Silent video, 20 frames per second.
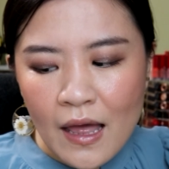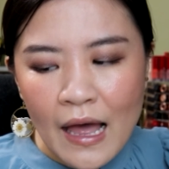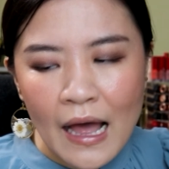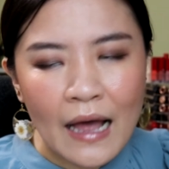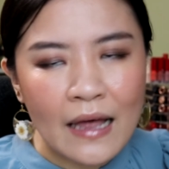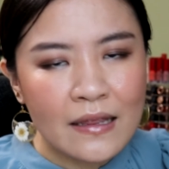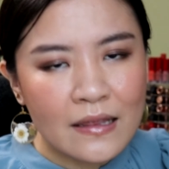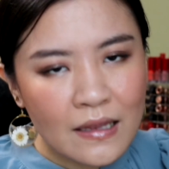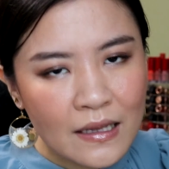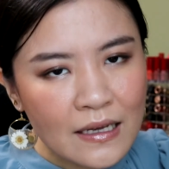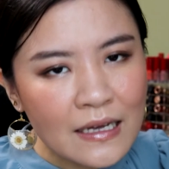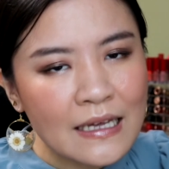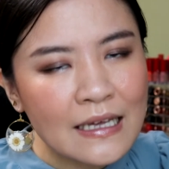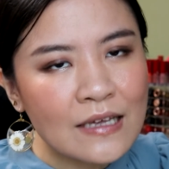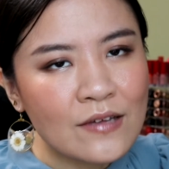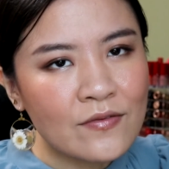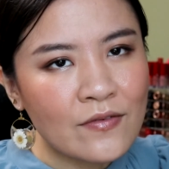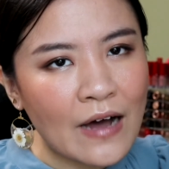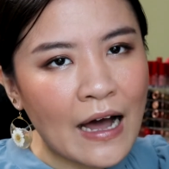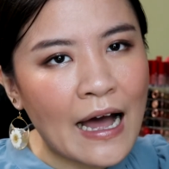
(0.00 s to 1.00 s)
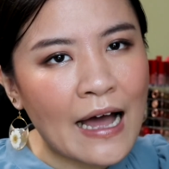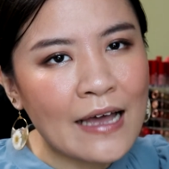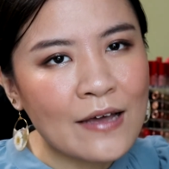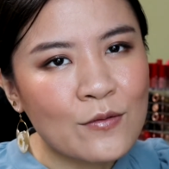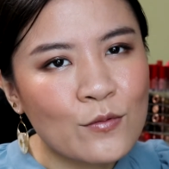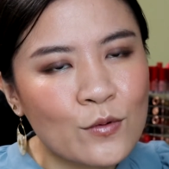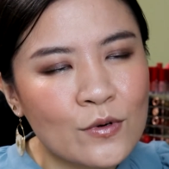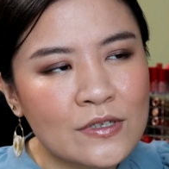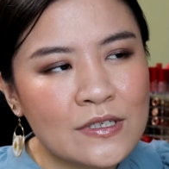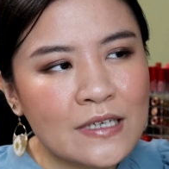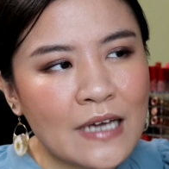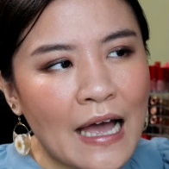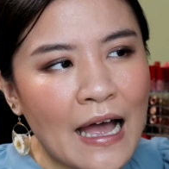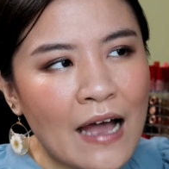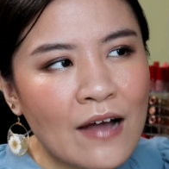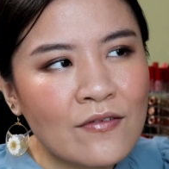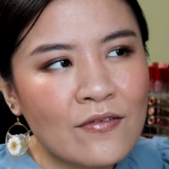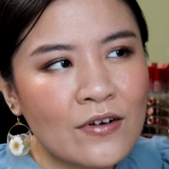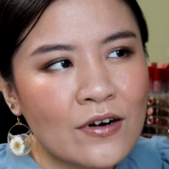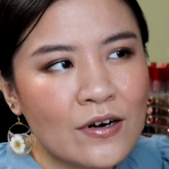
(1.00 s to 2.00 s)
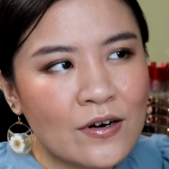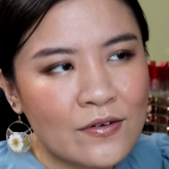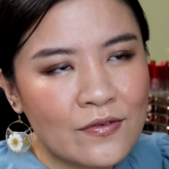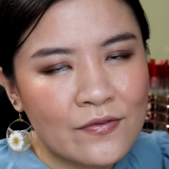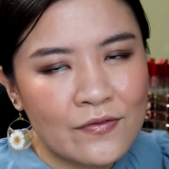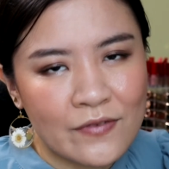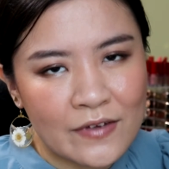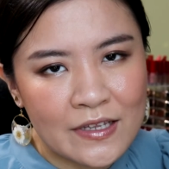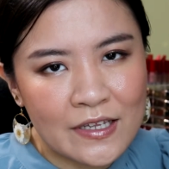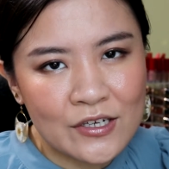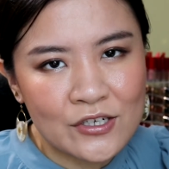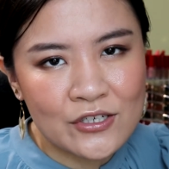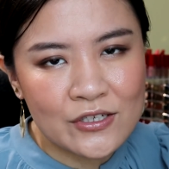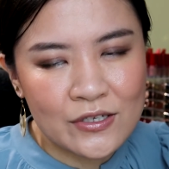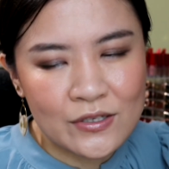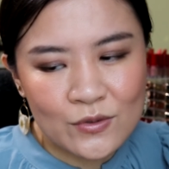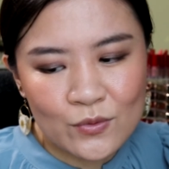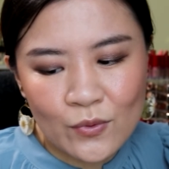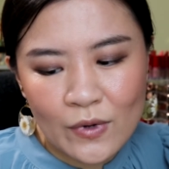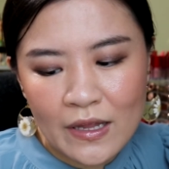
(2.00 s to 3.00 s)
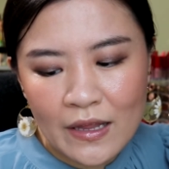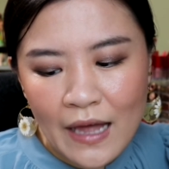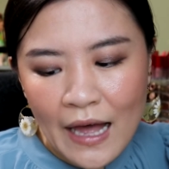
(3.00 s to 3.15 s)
I think if I would ever finish this one,